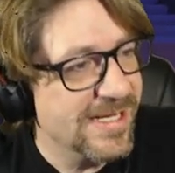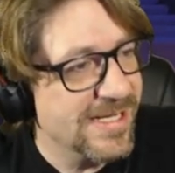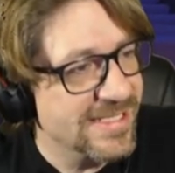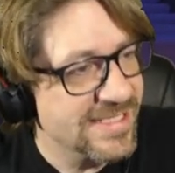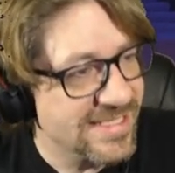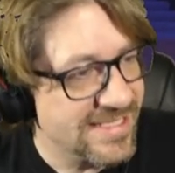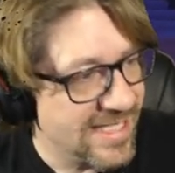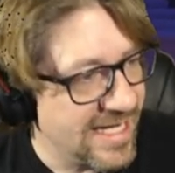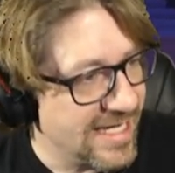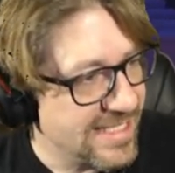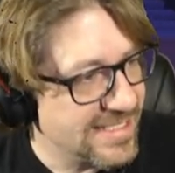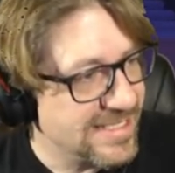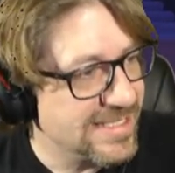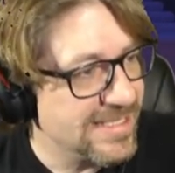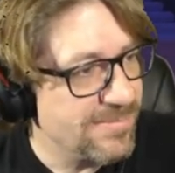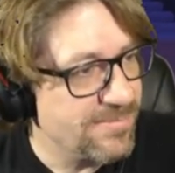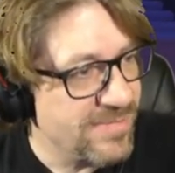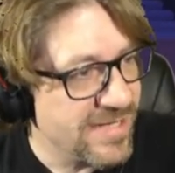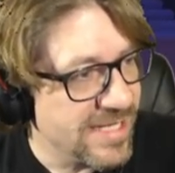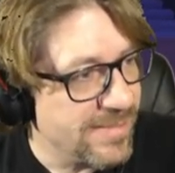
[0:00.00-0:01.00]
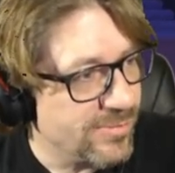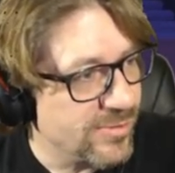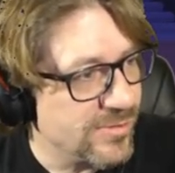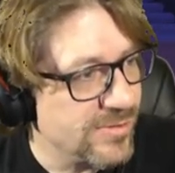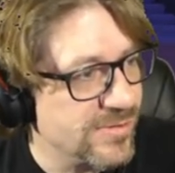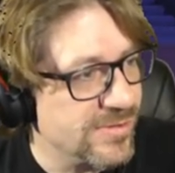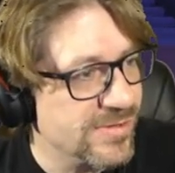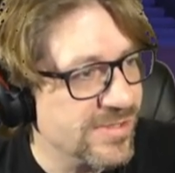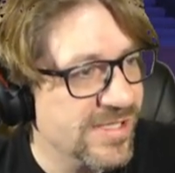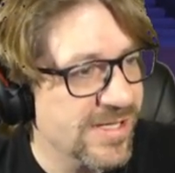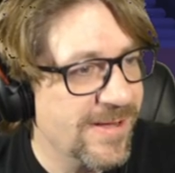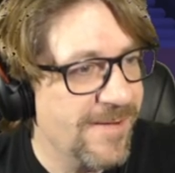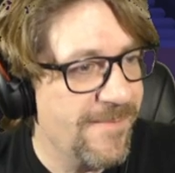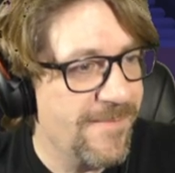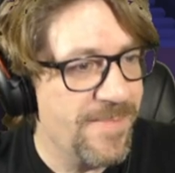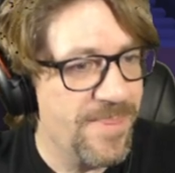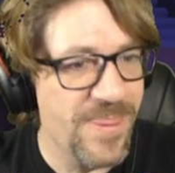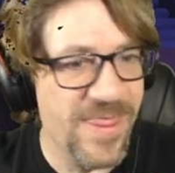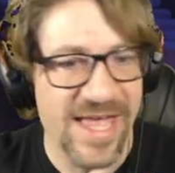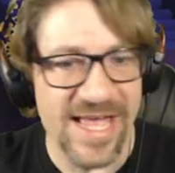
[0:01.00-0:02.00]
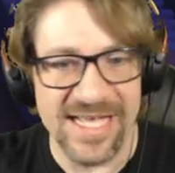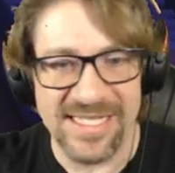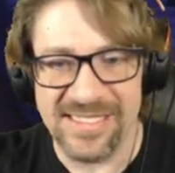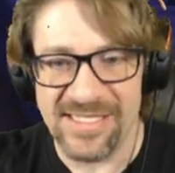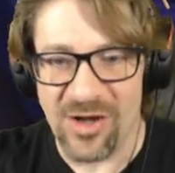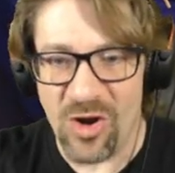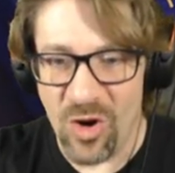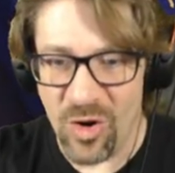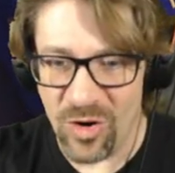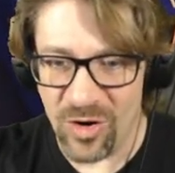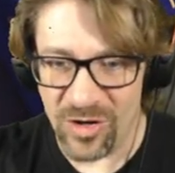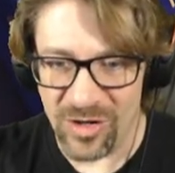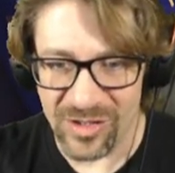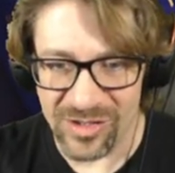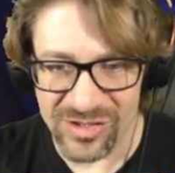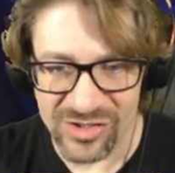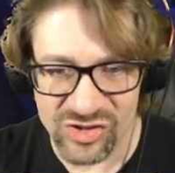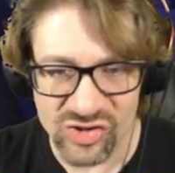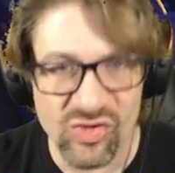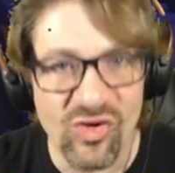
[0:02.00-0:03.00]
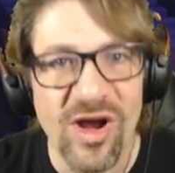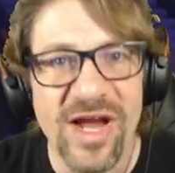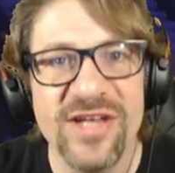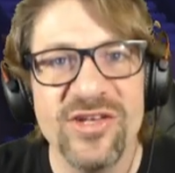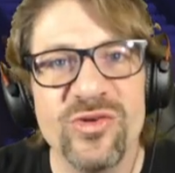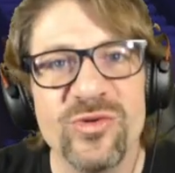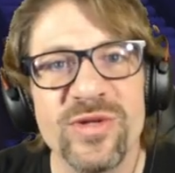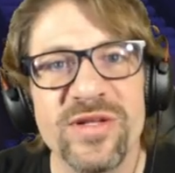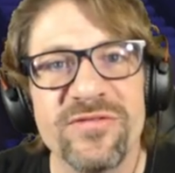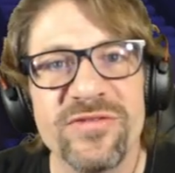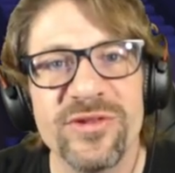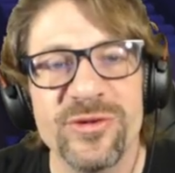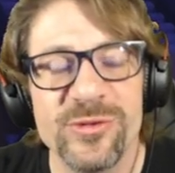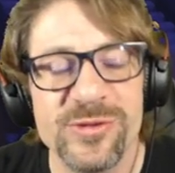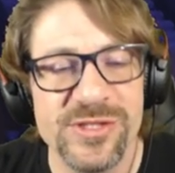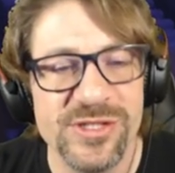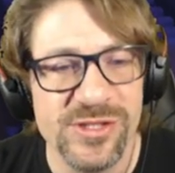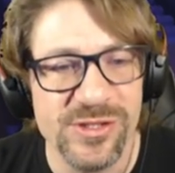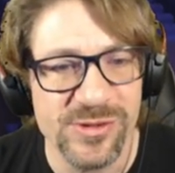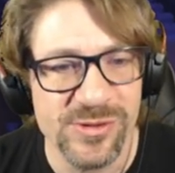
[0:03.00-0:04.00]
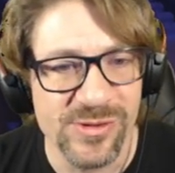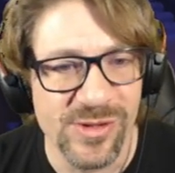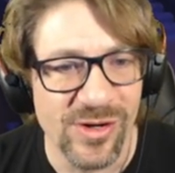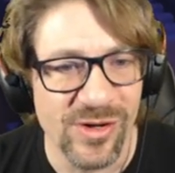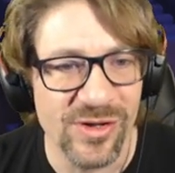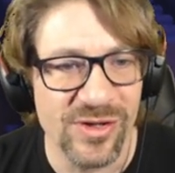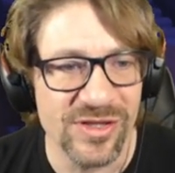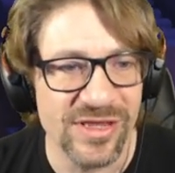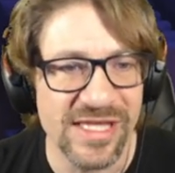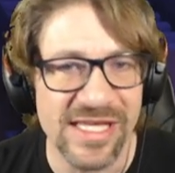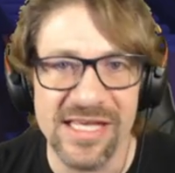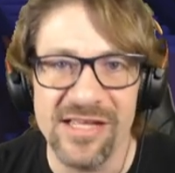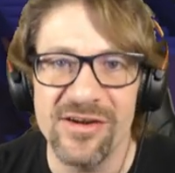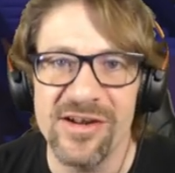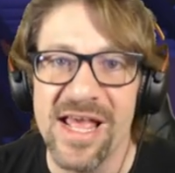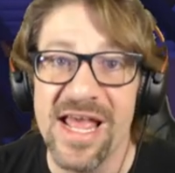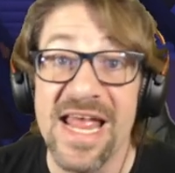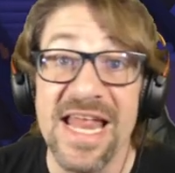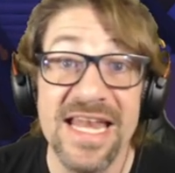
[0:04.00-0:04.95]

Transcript: sex, people that are trying to influence you on the internet.